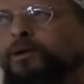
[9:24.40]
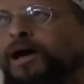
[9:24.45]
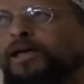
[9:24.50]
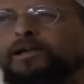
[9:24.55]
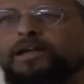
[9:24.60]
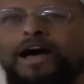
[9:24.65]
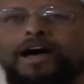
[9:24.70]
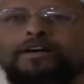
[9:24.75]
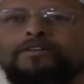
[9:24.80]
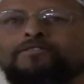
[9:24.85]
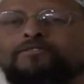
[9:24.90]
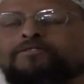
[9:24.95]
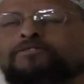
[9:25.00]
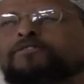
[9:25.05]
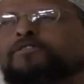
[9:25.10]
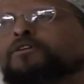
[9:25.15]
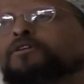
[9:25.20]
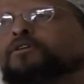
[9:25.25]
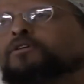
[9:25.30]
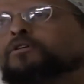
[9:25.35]
my life.
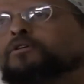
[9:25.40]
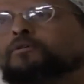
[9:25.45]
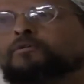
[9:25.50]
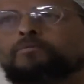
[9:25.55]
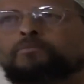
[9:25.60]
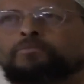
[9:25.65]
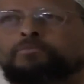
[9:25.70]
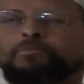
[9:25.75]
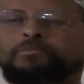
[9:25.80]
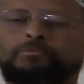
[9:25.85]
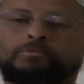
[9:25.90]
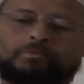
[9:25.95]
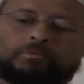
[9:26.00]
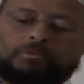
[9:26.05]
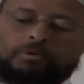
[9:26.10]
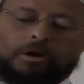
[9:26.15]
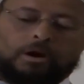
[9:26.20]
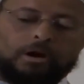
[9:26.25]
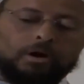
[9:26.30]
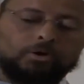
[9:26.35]

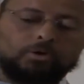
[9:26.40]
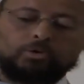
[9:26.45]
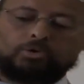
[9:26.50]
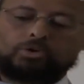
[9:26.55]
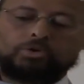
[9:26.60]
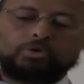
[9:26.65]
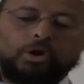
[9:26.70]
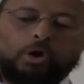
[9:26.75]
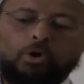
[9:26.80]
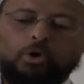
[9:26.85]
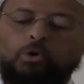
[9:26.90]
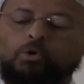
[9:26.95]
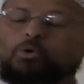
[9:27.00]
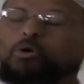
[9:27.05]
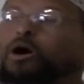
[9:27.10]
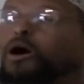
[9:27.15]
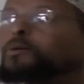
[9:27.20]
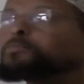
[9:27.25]
Are you so